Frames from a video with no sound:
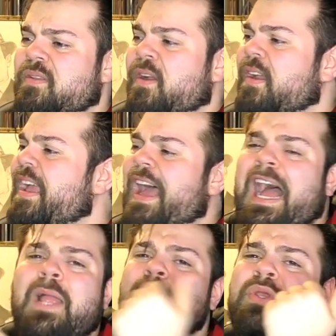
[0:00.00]
long,
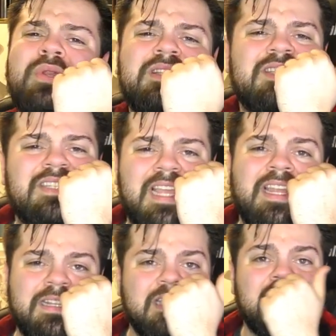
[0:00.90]
I muted
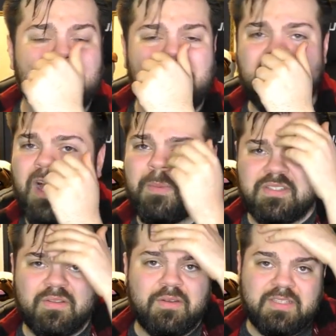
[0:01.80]
Stan Lee in my comments a
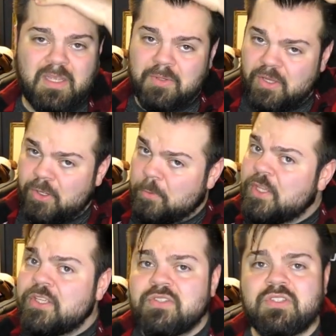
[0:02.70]
long time ago.
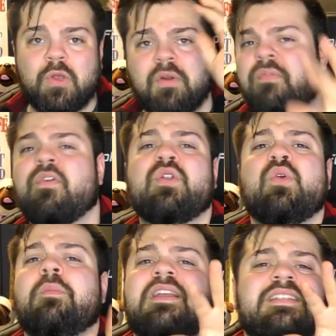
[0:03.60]
So refer to
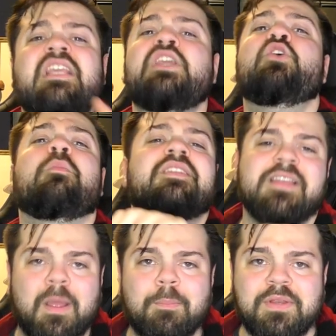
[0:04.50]
him as he who must
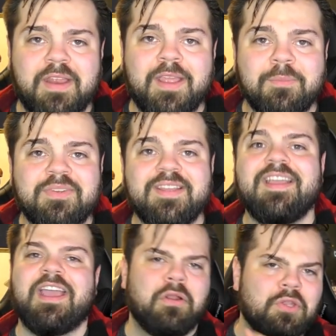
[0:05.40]
not be named,
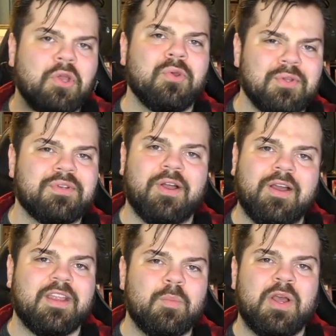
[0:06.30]
and I'll know who you're
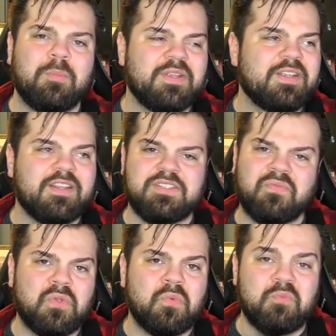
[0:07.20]
talking about because if
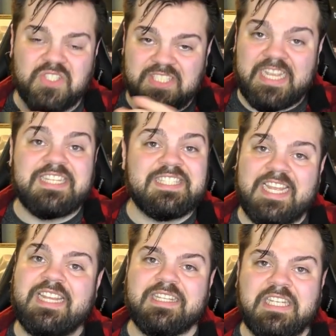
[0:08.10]
you say
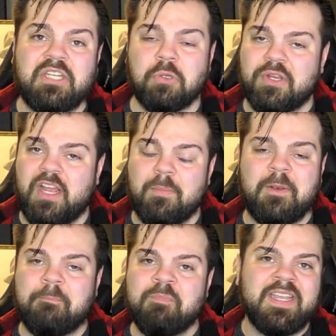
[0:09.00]
Stan Lee in your
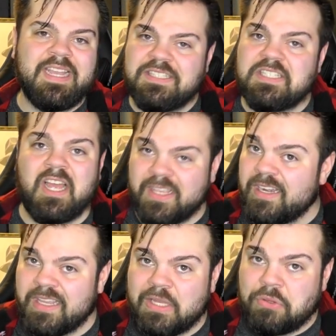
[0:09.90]
comment, it's not going to
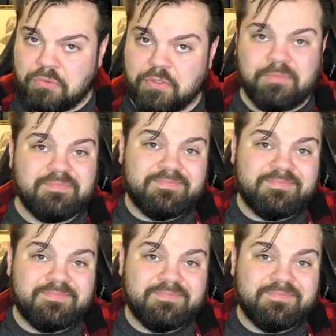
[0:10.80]
get through.